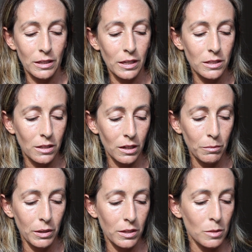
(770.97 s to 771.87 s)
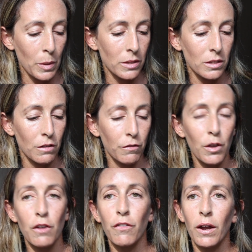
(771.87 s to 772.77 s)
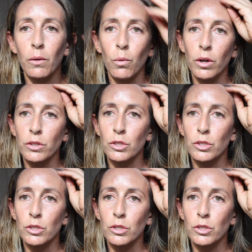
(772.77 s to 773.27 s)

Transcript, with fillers: Like, it's gonna be expensive if I want